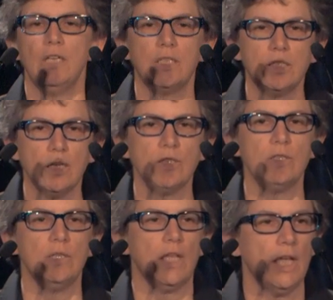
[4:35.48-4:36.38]
It
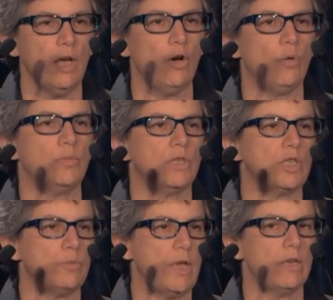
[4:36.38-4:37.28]
doesn't help to
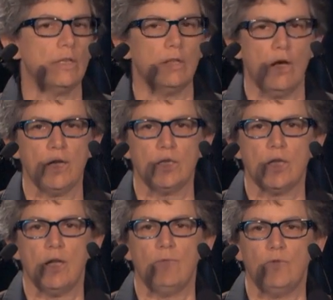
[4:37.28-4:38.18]
spend a lot of
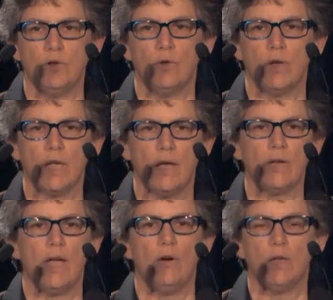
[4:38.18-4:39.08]
time figuring out
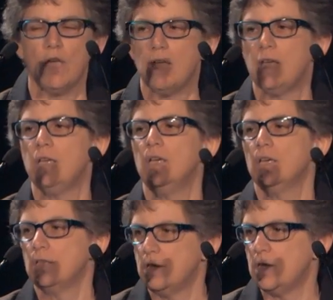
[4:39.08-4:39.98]
how A
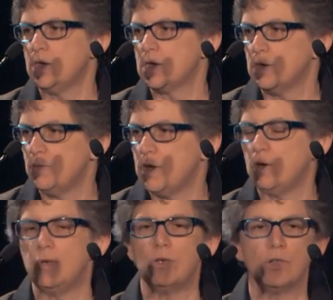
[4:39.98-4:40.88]
leads to B,
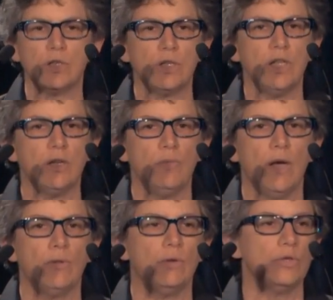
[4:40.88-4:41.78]
because think
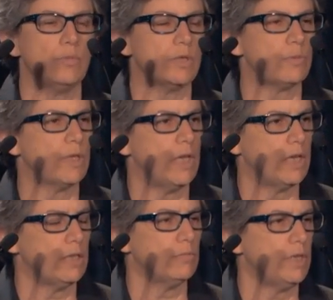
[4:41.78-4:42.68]
about those
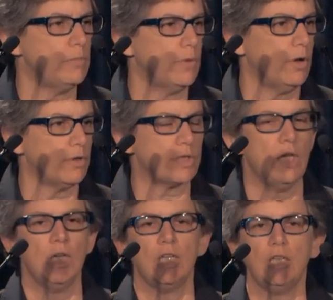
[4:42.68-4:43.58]
spaghetti and meatballs.
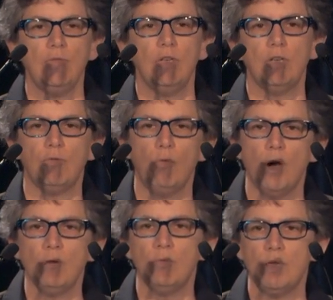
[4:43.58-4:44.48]
Even if
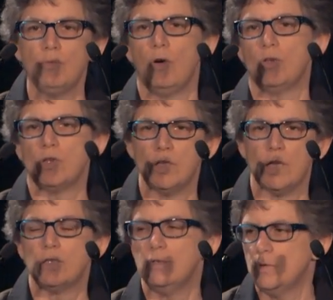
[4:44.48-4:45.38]
one meatball is
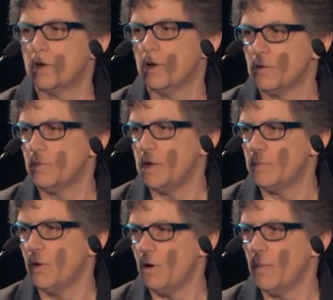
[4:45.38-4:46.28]
connected to another
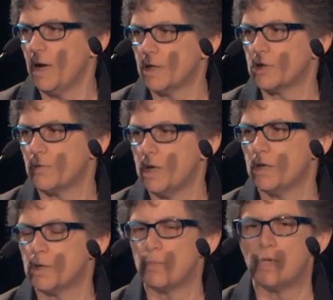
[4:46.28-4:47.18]
meatball by a strand
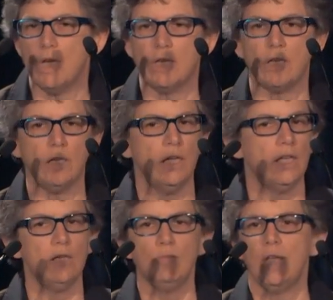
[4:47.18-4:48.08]
of spaghetti,
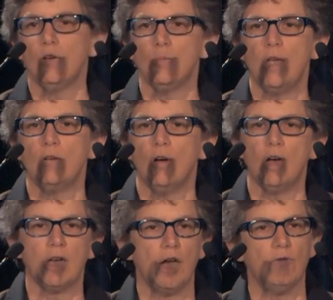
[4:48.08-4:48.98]
it may or may
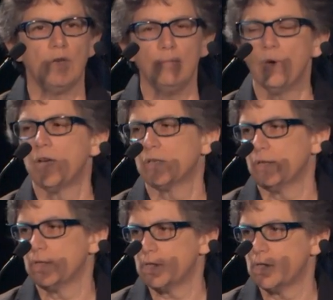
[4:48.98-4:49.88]
not have an impact
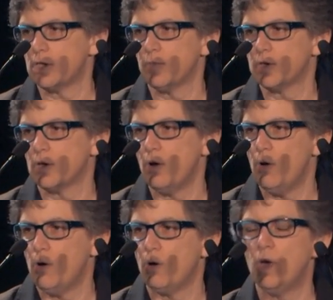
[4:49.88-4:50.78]
on the system as a
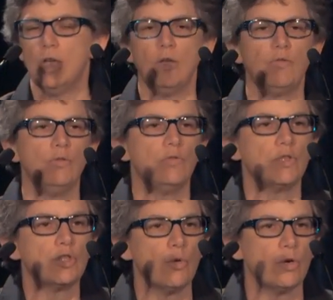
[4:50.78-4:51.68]
whole. If you've
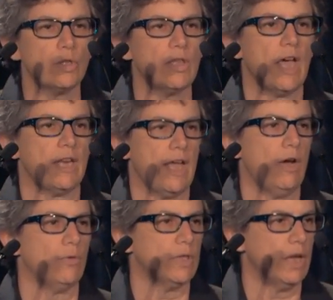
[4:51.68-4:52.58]
sorted that
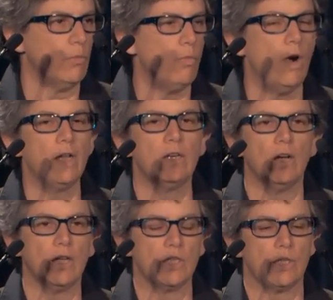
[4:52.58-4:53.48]
out, that one
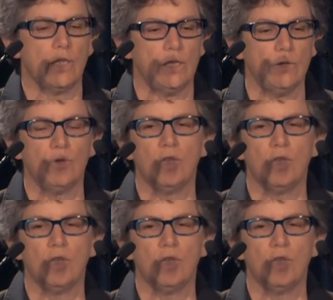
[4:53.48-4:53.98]
isolated